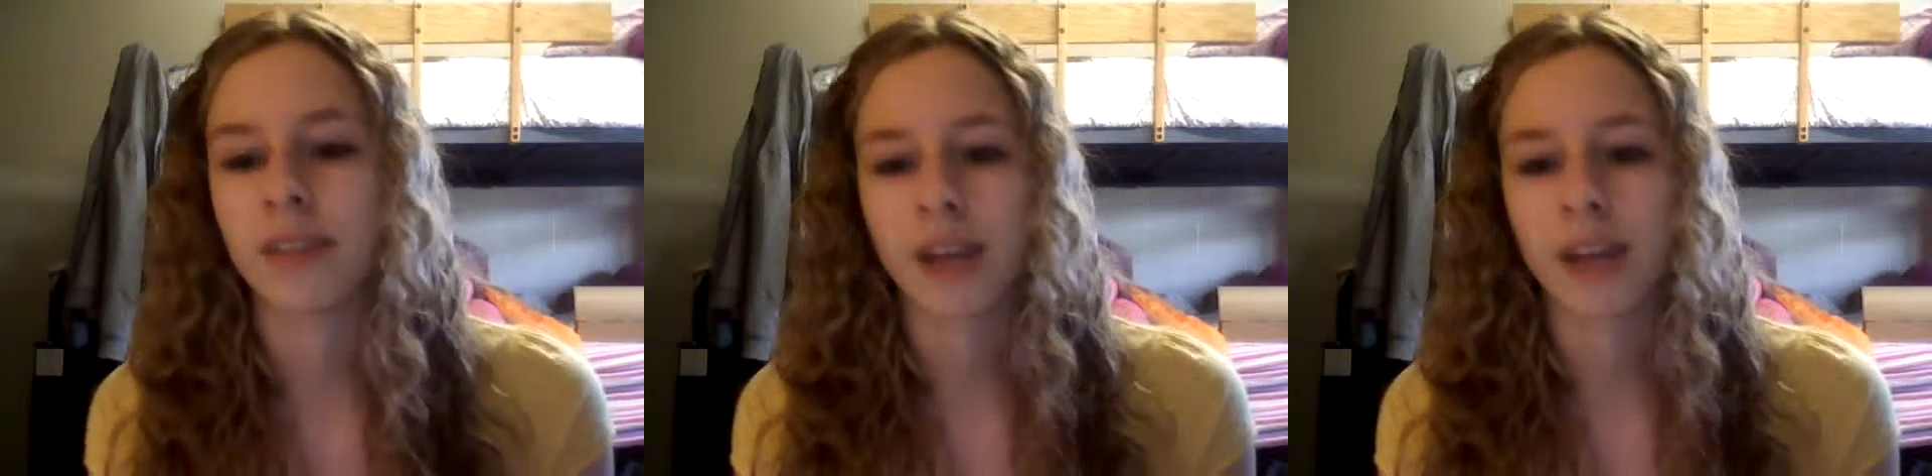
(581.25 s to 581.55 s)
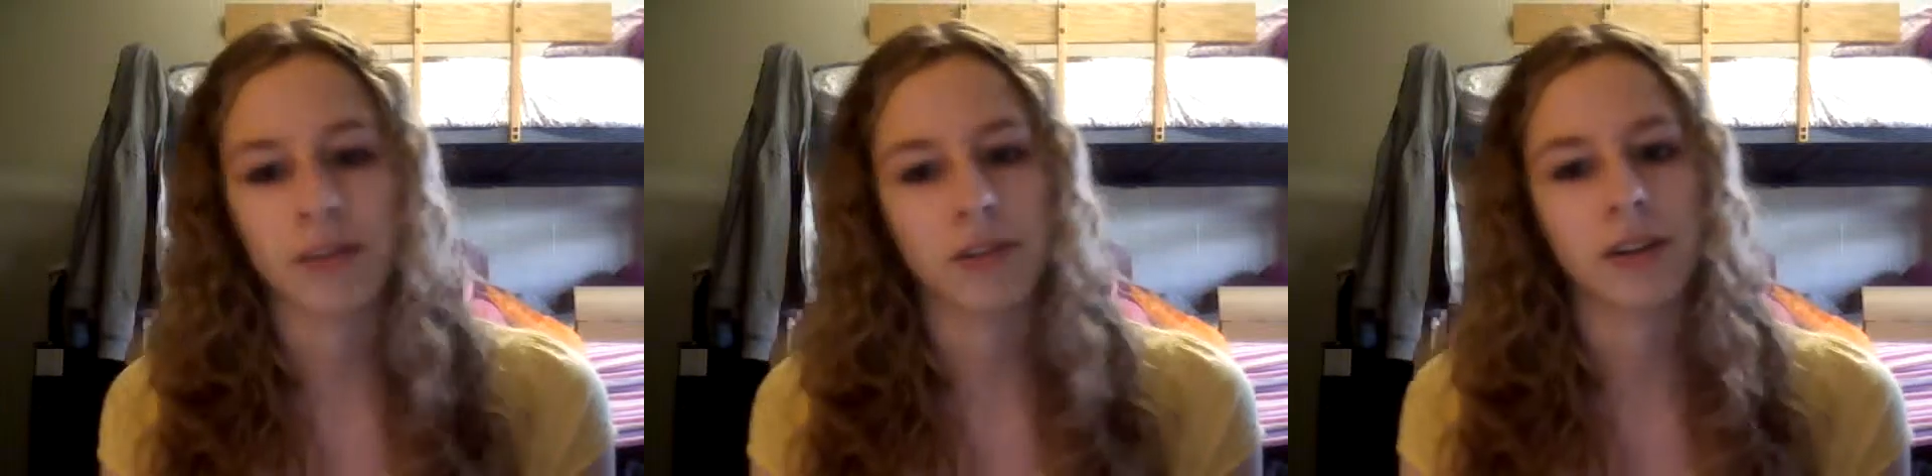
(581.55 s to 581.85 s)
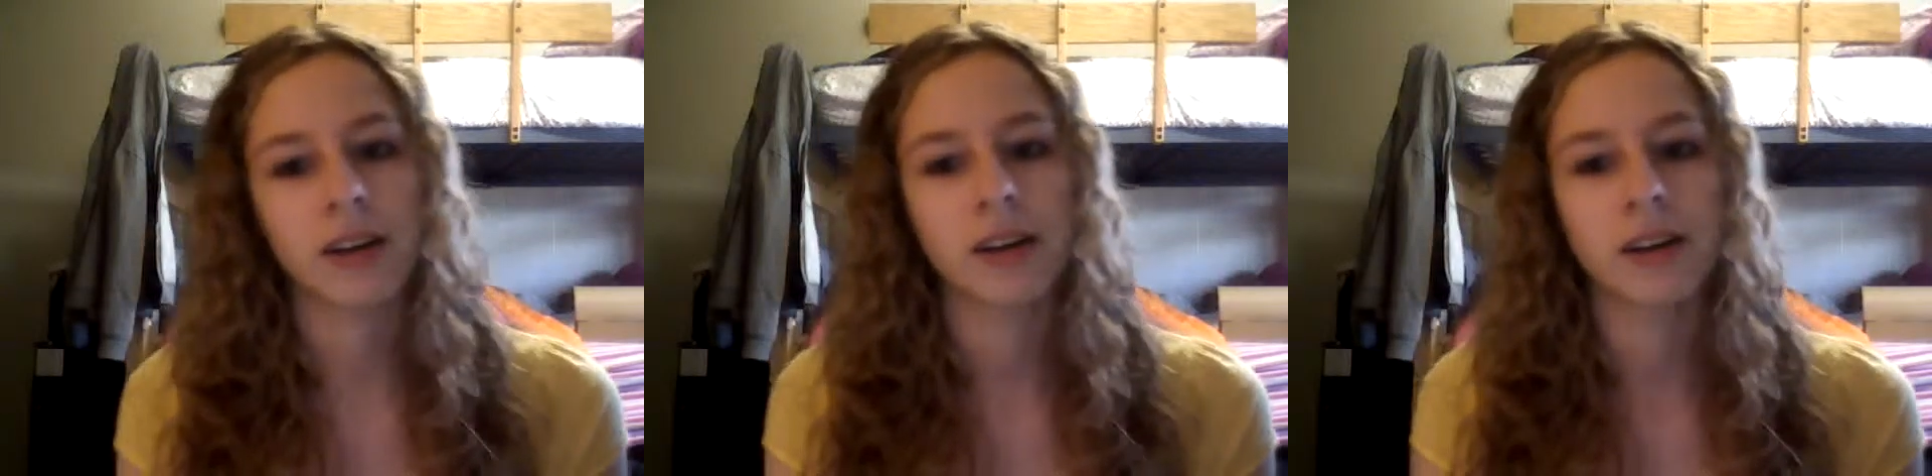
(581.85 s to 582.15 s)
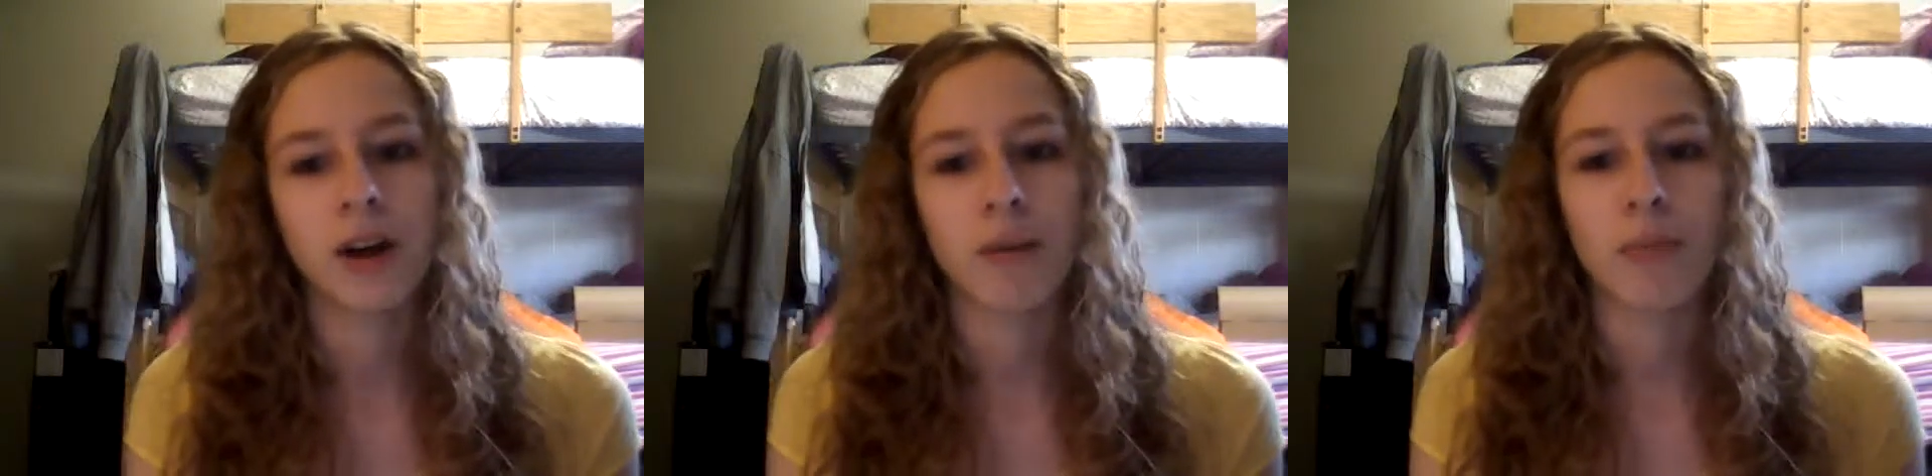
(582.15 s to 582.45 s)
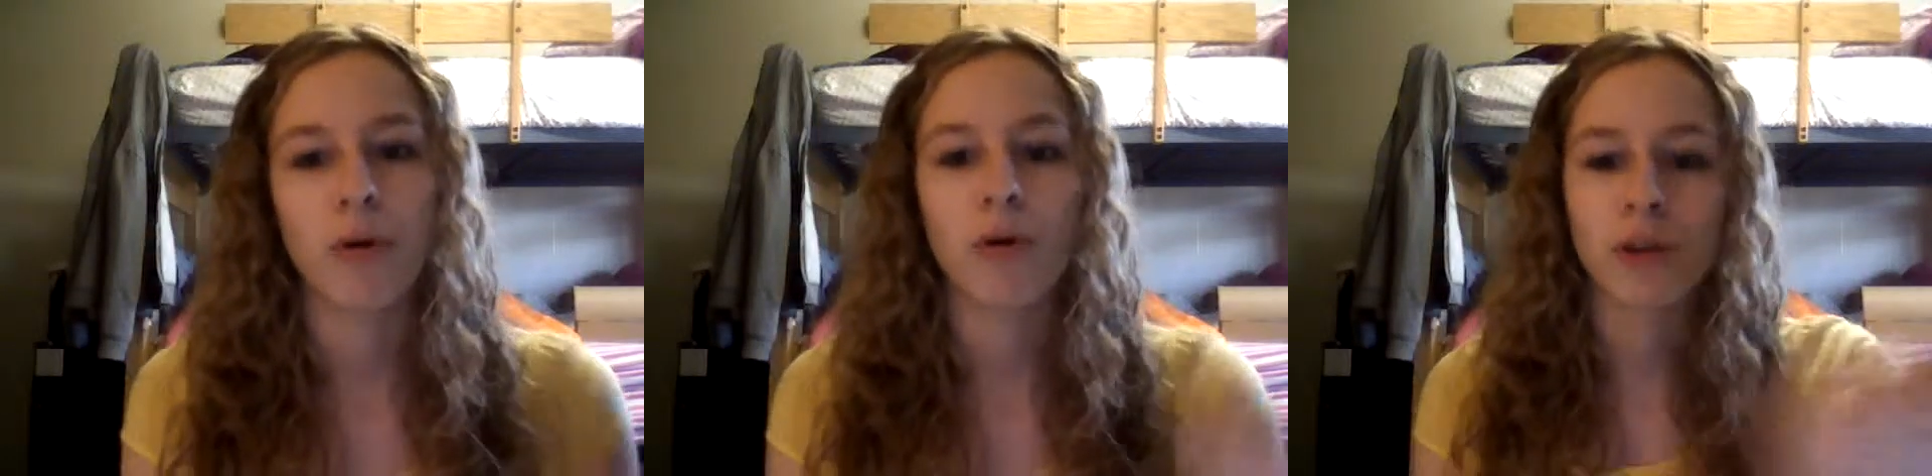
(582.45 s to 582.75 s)
He can't really
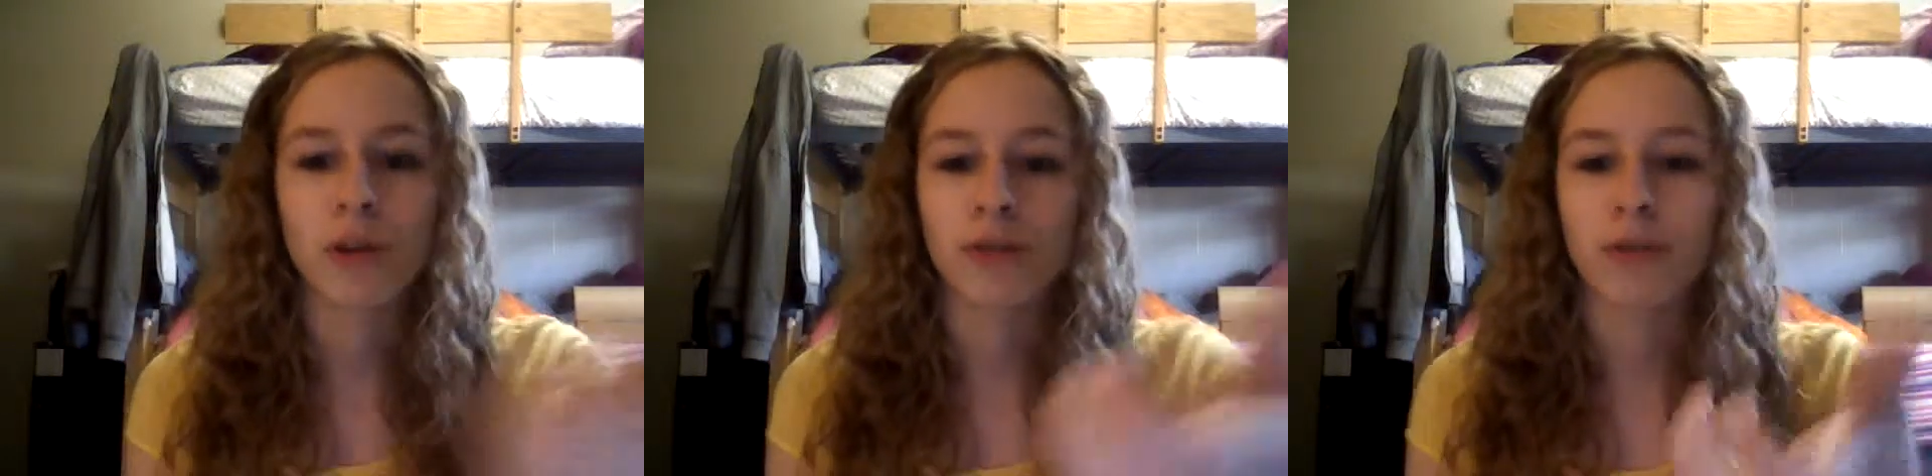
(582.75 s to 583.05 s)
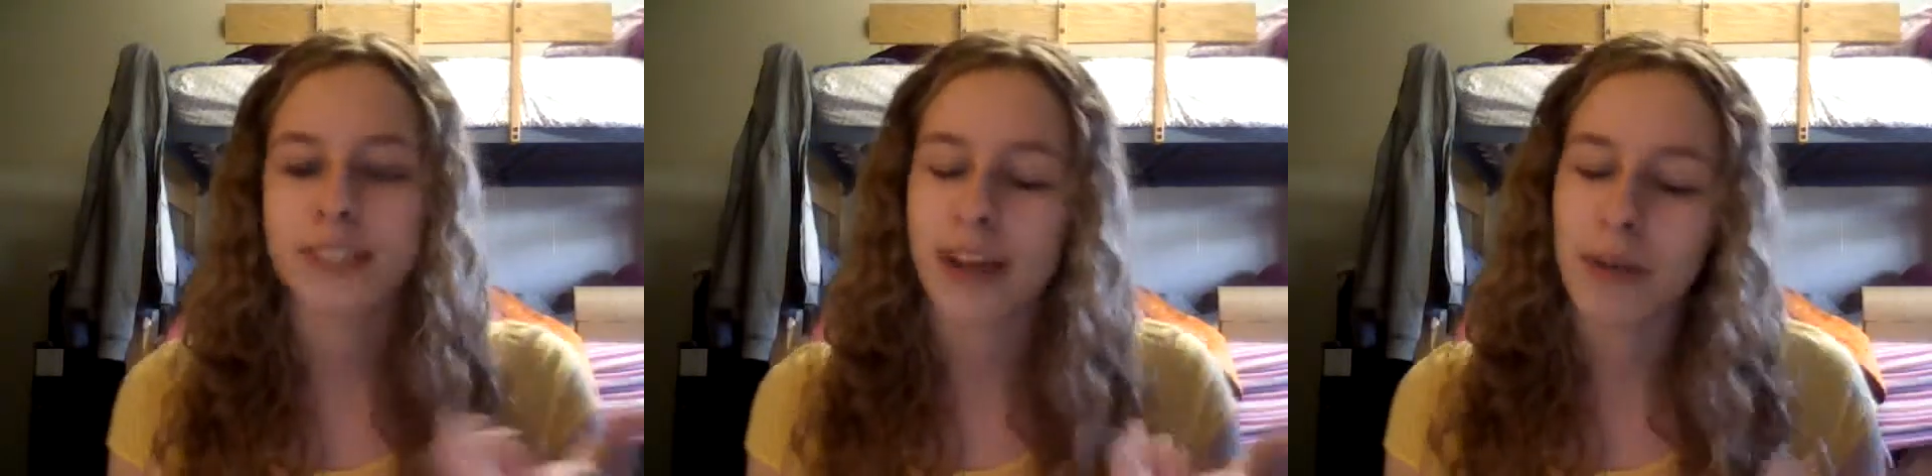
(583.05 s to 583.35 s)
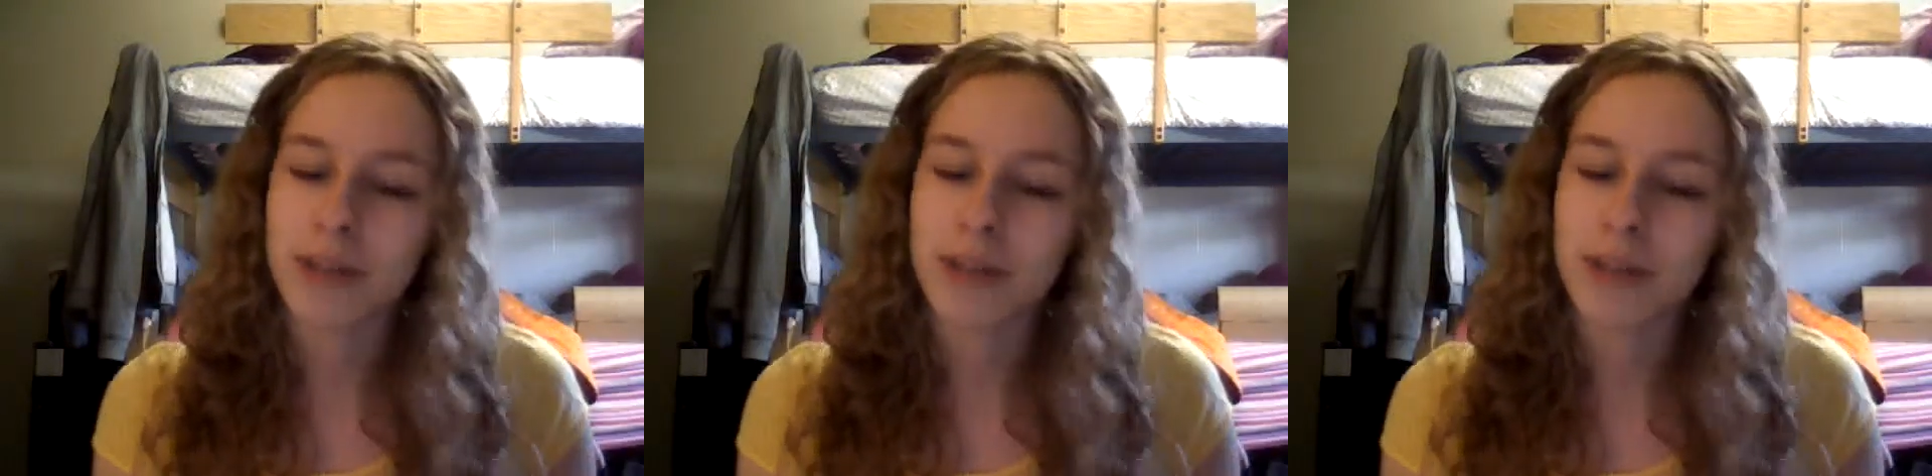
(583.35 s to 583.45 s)
pull her voice out,